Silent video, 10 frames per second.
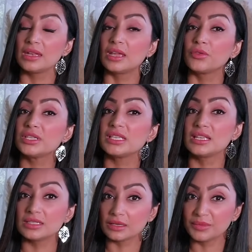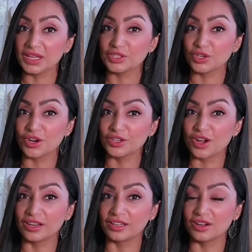Now, this is a major
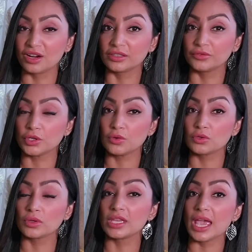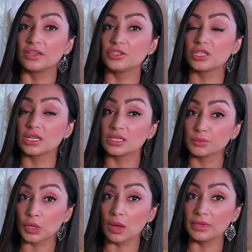arcana card for you, so the energy is
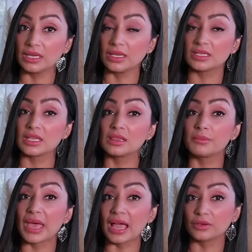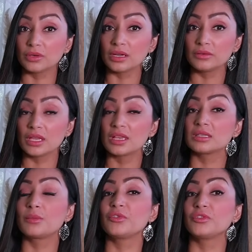prominent. It's in the background.
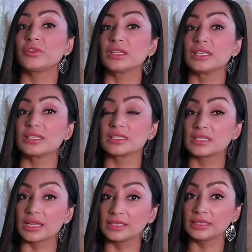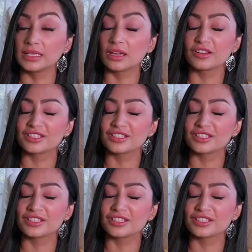Some of you are feeling this subtly,